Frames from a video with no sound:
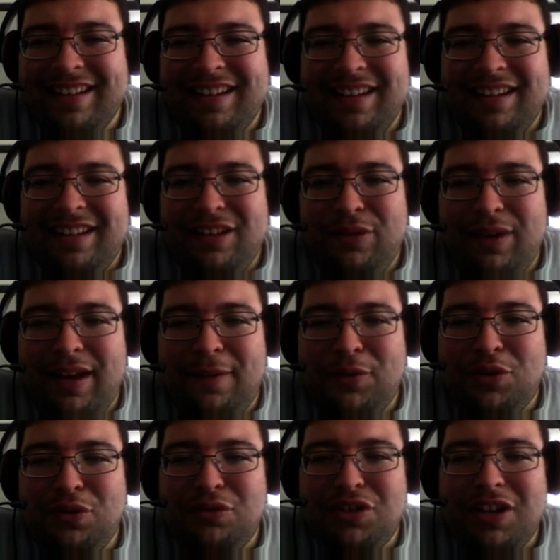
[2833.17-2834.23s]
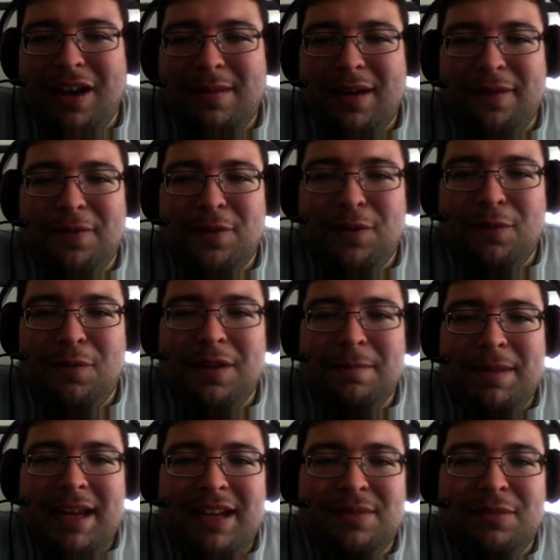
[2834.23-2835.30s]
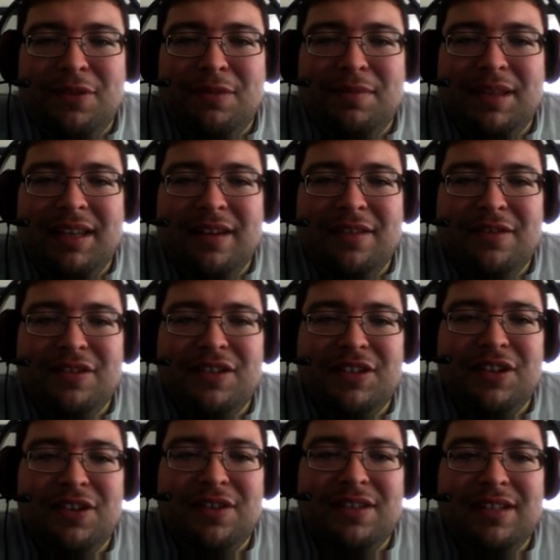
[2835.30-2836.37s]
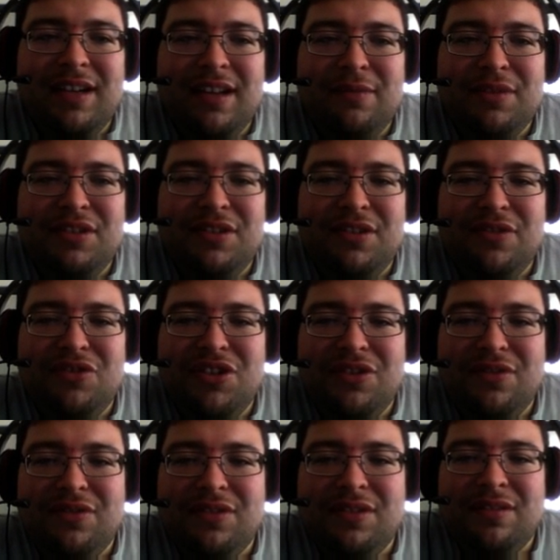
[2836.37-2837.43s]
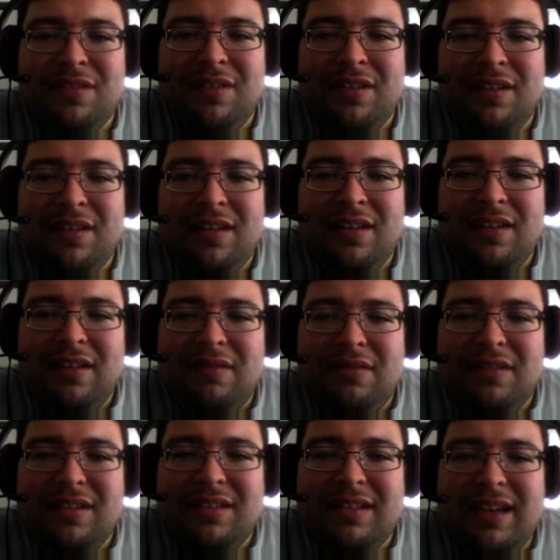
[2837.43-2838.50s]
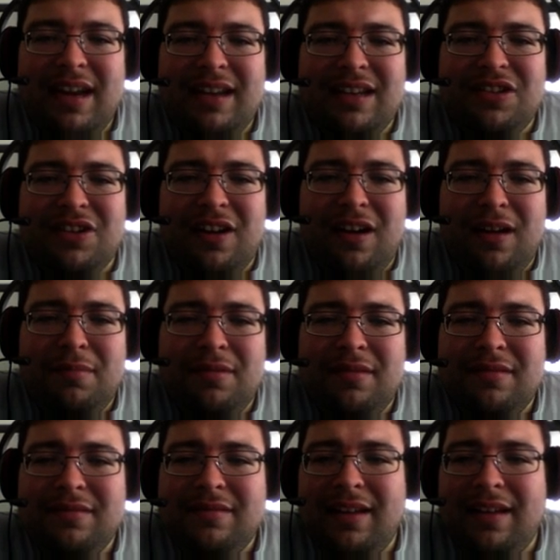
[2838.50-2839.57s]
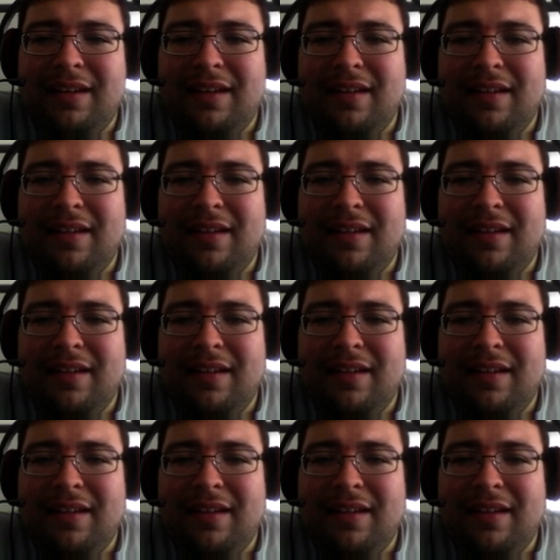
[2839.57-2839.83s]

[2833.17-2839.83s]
You have two job offers. One pays more, but the other is secure and steady. Which do you choose? Well, the steady job. Duh.